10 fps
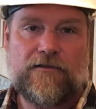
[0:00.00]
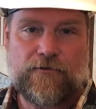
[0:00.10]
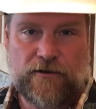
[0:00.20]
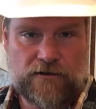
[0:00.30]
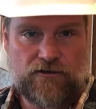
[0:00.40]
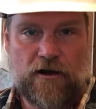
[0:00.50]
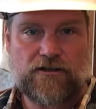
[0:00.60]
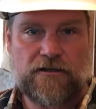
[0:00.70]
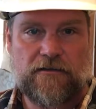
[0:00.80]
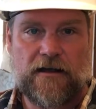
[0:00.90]
through
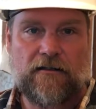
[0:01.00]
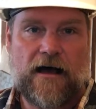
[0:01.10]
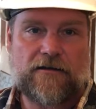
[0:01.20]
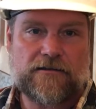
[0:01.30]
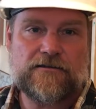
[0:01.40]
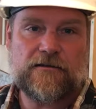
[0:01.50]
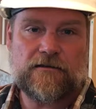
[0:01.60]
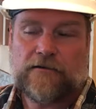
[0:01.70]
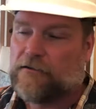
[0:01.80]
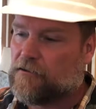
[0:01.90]
construction that allowed us
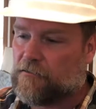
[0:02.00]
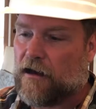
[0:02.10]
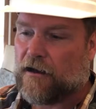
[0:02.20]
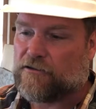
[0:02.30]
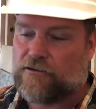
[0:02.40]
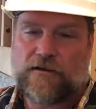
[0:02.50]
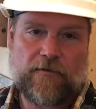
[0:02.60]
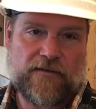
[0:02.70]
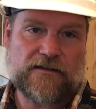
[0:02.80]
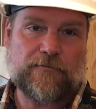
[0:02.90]
to do
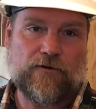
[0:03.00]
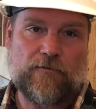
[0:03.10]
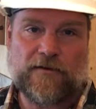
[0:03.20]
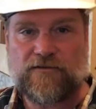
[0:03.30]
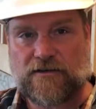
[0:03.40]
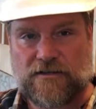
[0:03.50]
some of these improvements